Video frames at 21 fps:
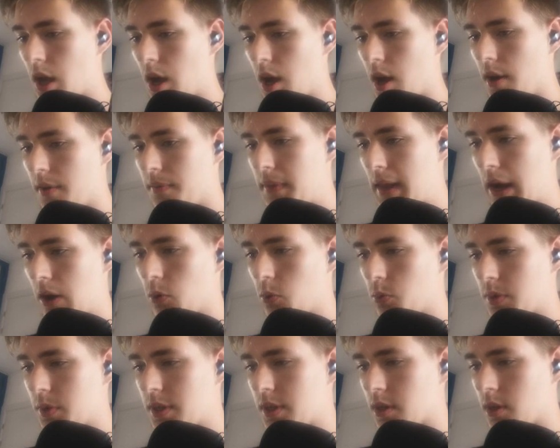Uh, now
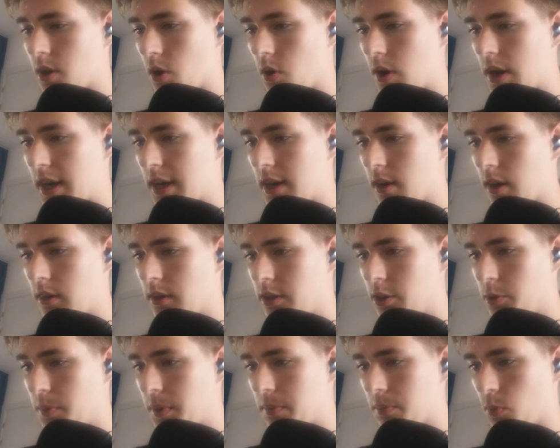we go in a
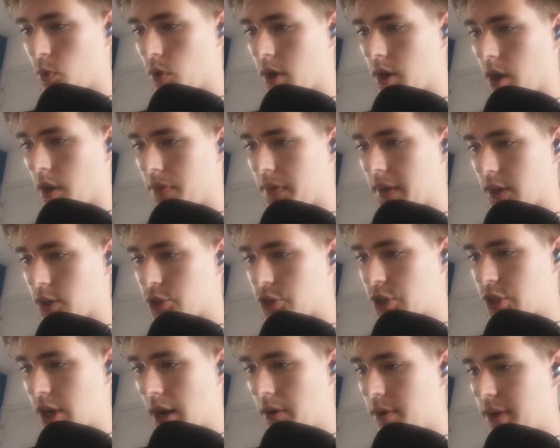little bit more on their
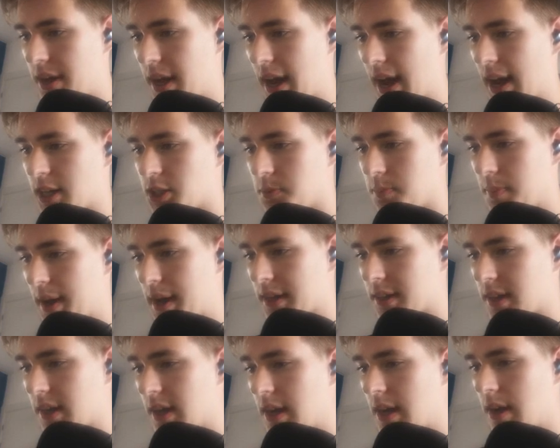charity
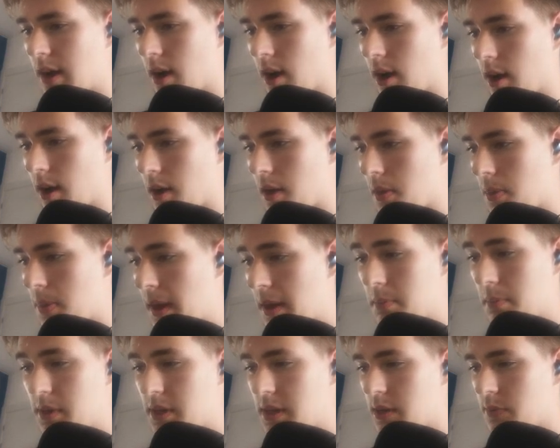aspect. Uh,
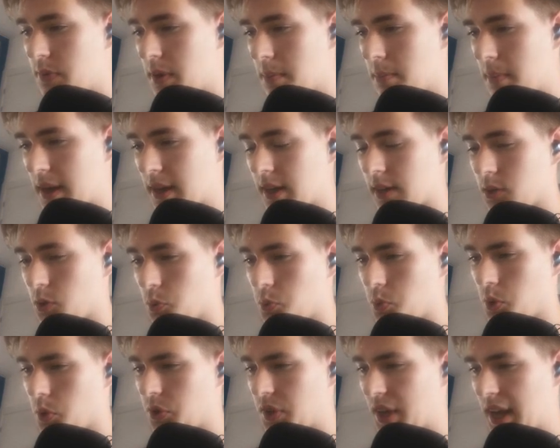they believe in making the
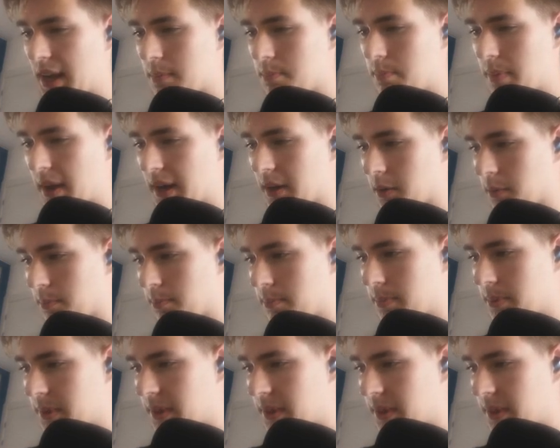world a better